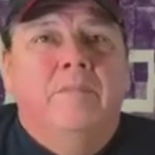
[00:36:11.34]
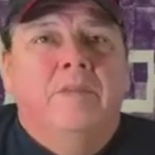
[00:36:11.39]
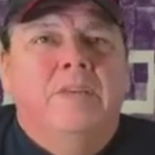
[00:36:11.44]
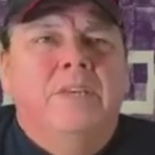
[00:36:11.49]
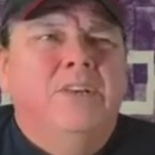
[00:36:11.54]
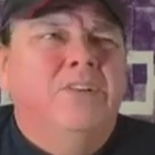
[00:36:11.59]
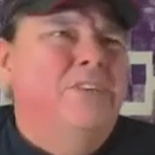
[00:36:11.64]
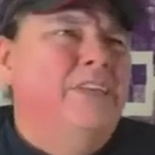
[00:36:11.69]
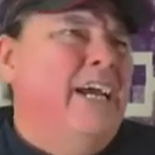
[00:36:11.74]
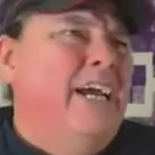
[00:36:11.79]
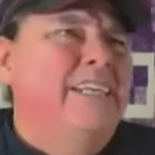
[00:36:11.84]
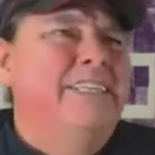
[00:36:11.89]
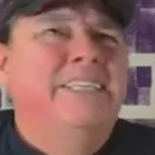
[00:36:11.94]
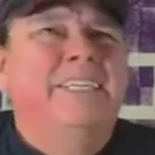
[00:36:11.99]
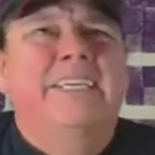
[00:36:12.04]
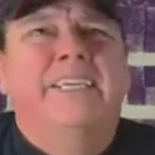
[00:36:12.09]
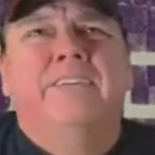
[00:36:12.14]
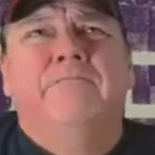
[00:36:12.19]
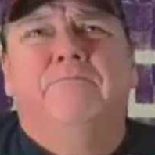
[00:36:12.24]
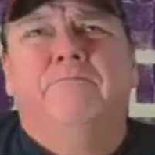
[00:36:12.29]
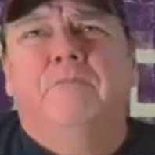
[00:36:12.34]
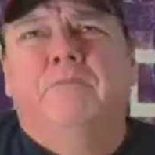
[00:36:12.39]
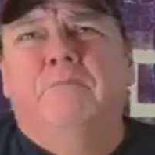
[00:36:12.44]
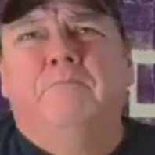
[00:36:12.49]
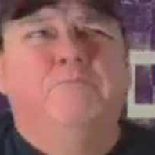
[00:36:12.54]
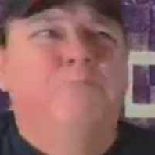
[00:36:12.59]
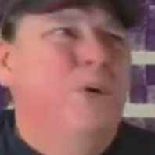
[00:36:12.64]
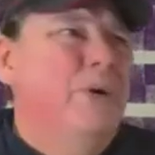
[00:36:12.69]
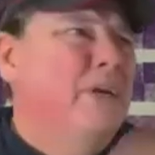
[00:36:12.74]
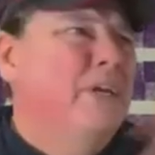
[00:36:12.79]
You know, the idea of
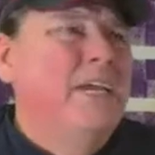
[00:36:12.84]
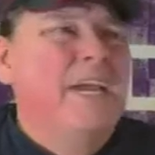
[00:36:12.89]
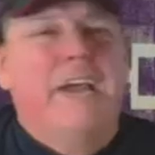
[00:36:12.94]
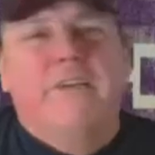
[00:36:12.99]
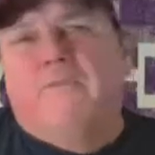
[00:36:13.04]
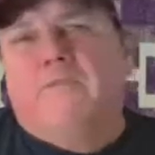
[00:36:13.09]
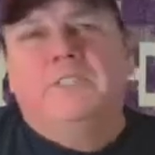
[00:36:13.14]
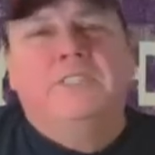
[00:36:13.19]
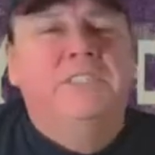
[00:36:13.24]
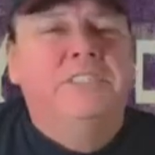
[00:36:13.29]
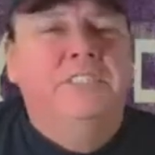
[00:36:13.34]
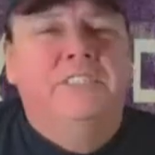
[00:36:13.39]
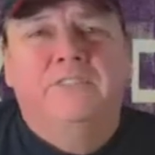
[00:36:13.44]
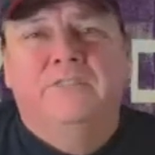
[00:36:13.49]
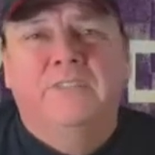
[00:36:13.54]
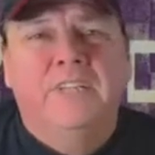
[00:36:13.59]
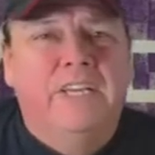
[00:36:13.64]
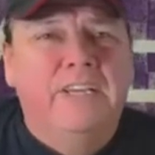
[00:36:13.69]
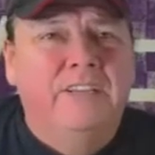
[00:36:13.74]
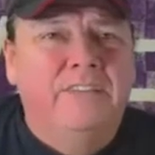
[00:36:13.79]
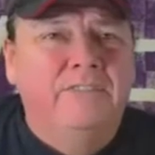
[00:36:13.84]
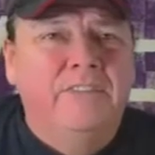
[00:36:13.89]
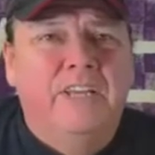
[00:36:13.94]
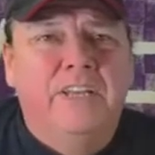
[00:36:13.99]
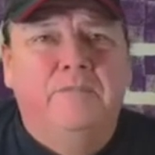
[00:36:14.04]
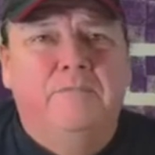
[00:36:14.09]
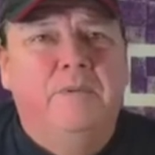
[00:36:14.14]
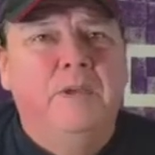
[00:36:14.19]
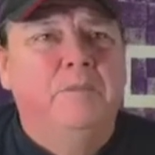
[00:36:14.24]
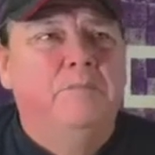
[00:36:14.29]
burning effigies of, na- of
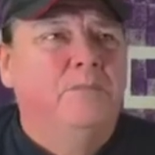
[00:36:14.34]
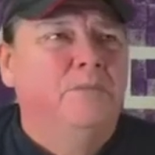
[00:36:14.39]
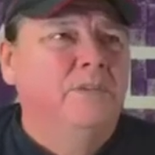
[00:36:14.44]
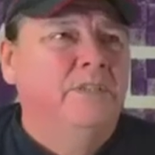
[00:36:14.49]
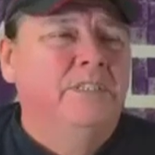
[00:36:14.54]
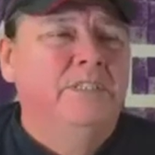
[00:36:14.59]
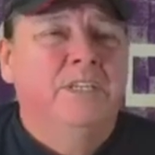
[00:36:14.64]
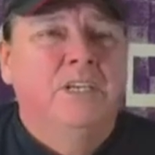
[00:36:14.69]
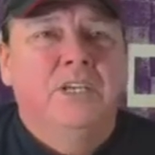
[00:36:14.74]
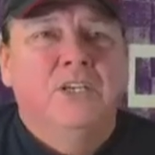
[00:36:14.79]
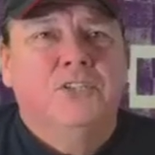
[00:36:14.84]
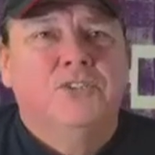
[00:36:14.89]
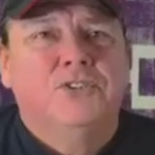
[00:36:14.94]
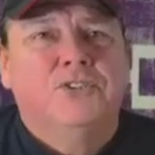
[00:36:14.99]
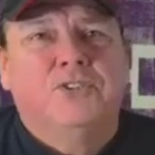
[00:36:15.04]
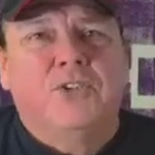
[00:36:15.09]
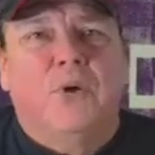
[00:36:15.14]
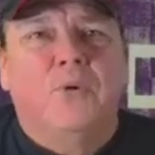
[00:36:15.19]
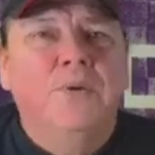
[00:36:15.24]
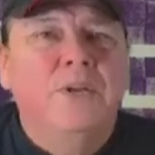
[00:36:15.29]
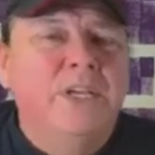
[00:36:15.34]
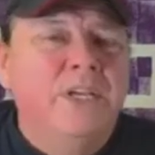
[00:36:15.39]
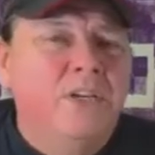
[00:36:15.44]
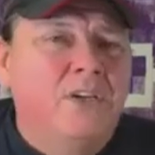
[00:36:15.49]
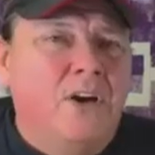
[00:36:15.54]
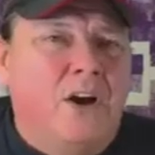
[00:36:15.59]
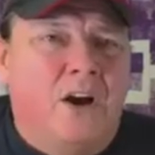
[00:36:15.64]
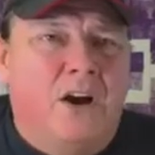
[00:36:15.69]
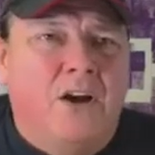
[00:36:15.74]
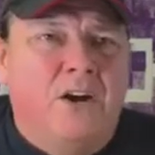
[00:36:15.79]
native people and stoning
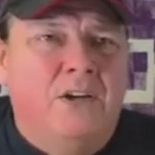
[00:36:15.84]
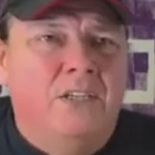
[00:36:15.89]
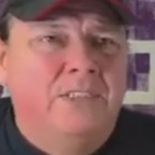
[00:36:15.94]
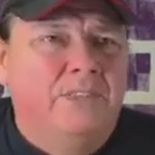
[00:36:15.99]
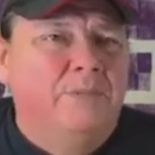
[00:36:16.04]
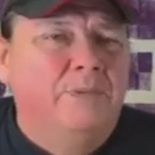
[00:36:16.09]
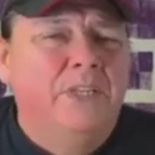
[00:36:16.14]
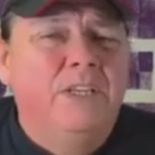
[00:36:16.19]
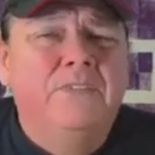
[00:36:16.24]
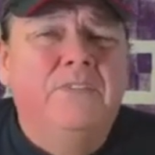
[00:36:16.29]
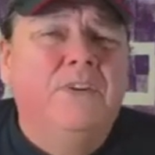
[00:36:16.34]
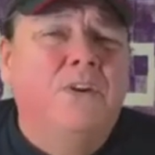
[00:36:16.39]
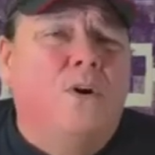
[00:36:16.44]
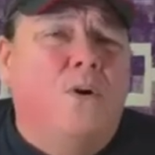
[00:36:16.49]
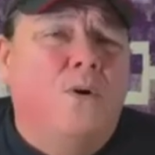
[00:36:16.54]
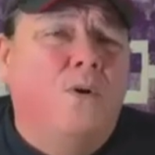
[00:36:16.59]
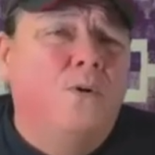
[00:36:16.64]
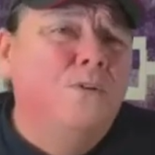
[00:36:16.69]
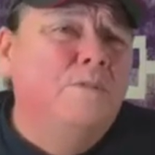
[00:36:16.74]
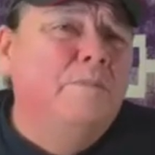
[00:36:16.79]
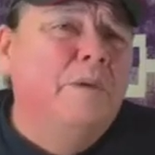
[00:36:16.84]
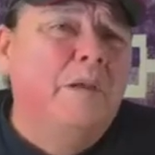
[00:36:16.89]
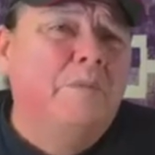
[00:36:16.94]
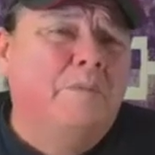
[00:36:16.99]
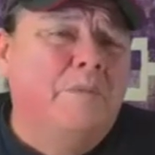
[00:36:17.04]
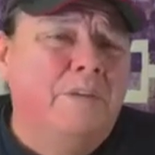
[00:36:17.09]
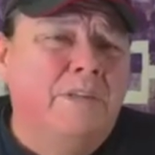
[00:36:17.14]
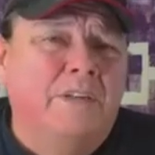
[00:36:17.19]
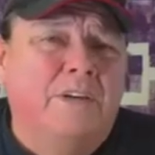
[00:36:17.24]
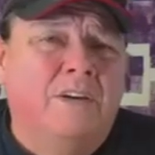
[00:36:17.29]
cars. I mean, even old
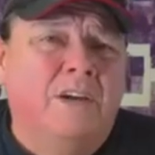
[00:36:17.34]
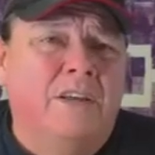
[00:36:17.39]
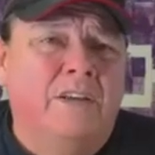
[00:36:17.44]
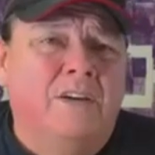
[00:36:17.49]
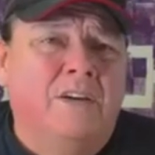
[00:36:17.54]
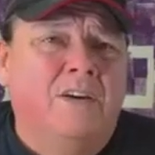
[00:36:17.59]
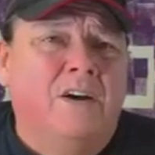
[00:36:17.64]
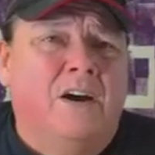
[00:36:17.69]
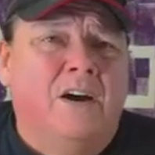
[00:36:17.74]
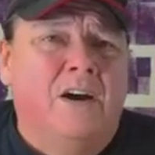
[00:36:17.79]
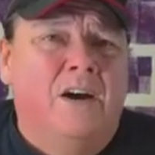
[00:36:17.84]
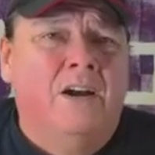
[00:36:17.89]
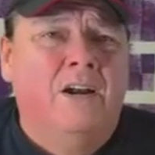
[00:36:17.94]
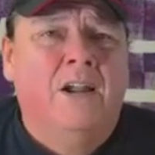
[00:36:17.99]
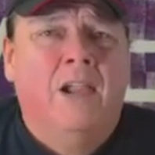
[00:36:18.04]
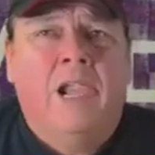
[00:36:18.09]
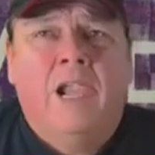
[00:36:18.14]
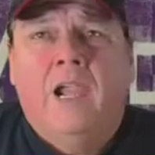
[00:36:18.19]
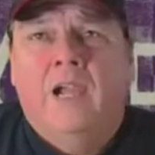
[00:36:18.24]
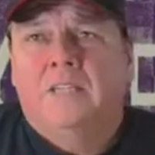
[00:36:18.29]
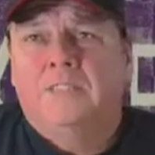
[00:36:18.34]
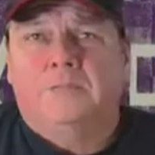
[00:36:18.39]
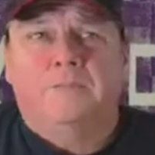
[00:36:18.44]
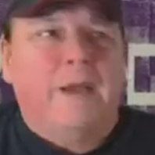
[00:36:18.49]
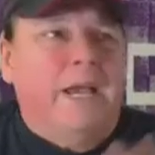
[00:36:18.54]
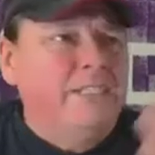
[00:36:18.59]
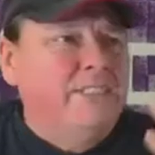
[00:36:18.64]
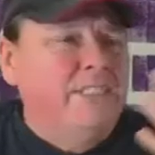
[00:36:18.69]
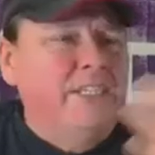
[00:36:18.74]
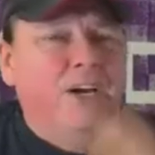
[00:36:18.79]
people in a, in a car,
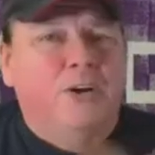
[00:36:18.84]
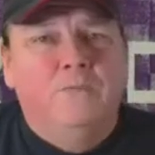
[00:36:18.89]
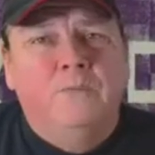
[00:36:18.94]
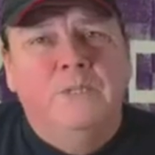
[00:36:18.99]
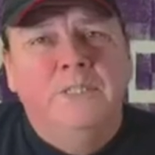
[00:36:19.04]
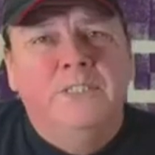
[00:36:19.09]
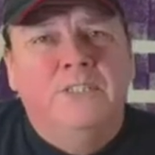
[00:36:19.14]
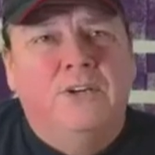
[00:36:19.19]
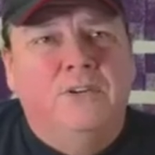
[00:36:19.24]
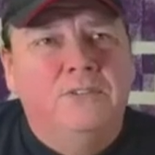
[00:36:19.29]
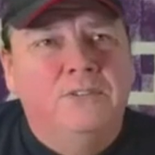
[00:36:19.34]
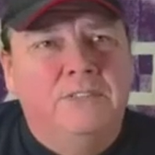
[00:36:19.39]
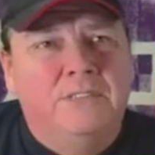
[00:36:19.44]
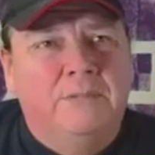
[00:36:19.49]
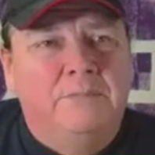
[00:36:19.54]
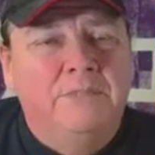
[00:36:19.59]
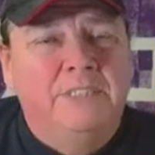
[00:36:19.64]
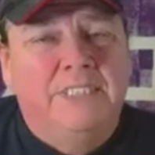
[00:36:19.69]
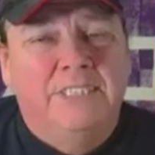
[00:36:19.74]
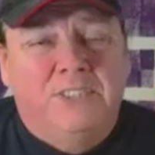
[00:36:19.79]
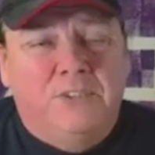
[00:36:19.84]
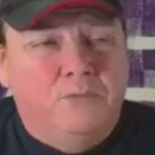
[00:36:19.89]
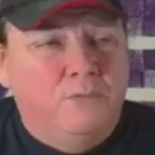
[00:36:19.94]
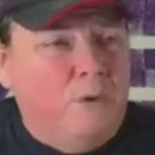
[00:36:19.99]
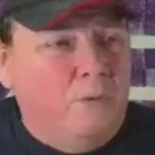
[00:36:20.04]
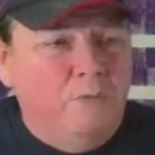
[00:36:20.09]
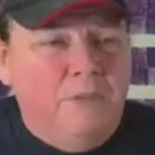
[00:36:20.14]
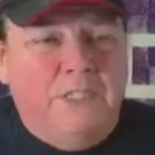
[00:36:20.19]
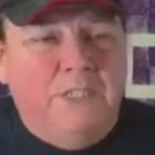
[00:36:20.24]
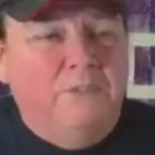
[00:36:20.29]
smashing out windows. I mean, this is
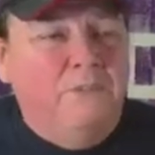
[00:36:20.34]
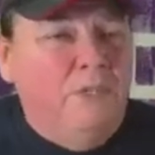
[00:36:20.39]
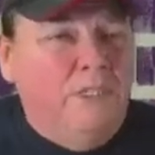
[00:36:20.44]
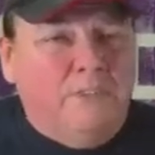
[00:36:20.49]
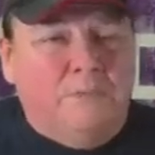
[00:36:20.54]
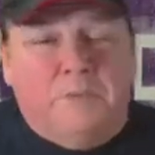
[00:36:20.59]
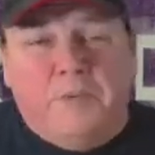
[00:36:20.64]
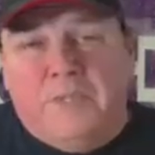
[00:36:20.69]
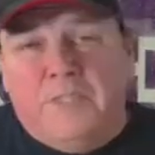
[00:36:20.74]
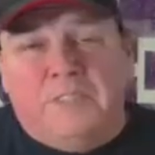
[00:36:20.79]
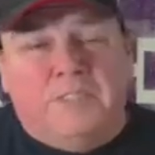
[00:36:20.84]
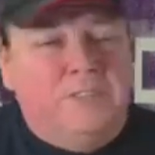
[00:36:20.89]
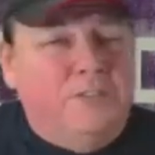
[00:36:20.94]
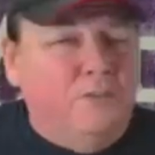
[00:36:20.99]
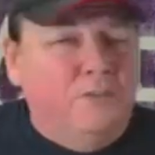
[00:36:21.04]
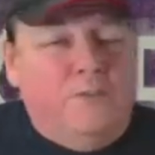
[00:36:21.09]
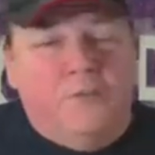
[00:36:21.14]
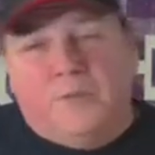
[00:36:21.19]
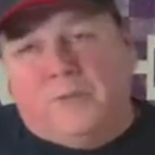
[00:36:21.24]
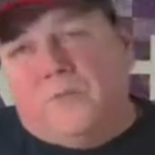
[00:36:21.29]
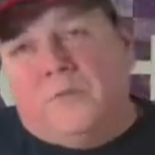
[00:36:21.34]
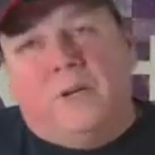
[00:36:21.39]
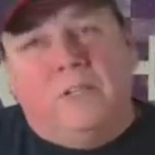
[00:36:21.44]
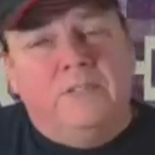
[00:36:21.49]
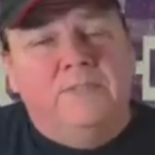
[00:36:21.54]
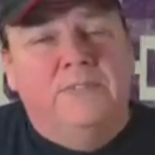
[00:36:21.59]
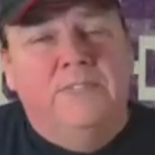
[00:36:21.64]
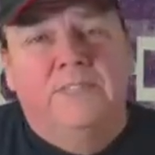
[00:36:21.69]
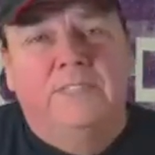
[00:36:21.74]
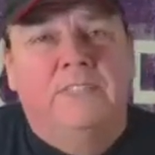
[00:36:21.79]
what we, we experienced through, through
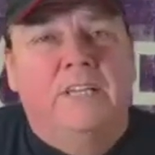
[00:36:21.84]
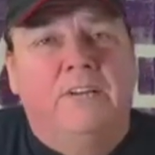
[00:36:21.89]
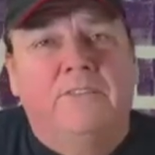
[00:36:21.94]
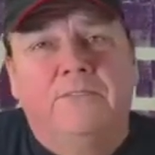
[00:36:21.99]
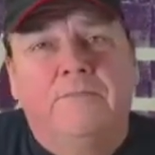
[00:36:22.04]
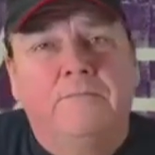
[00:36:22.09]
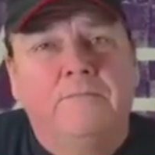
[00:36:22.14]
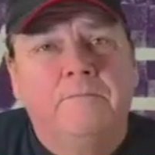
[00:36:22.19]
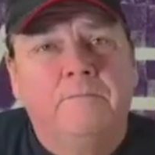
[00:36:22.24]
all of this stuff.